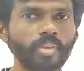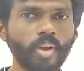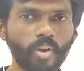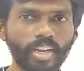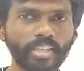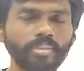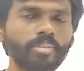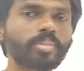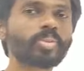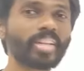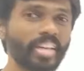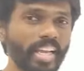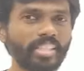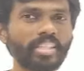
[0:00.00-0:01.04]
Alright, so the
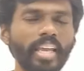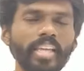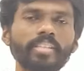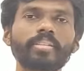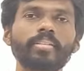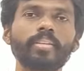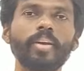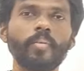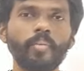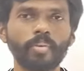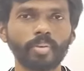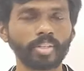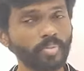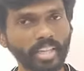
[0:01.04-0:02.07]
next case
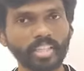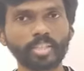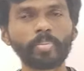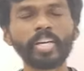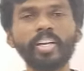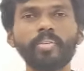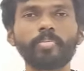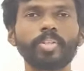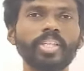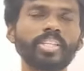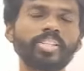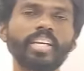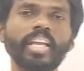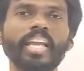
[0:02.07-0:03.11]
is when the speed of
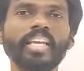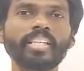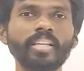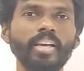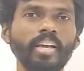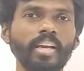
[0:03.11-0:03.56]
projection is